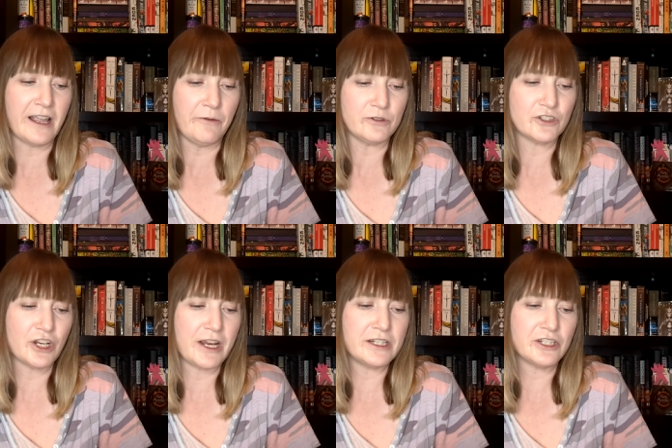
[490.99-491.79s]
that will
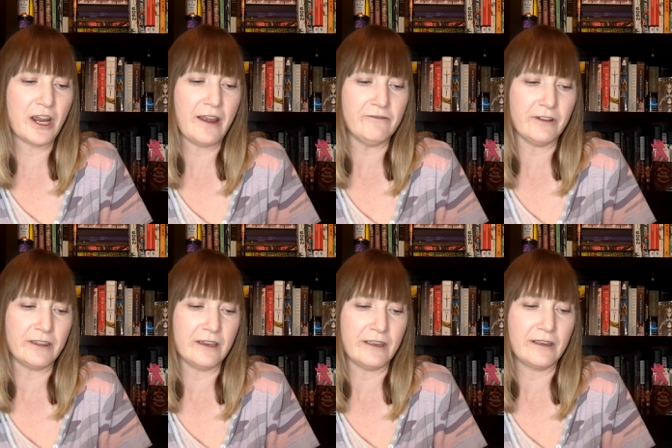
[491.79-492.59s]
change
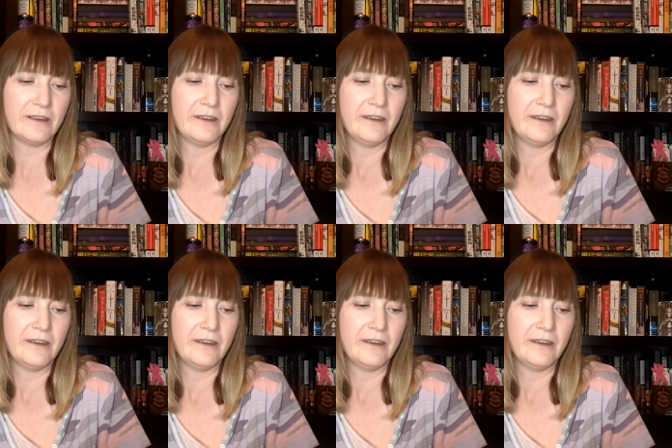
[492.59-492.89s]
everything.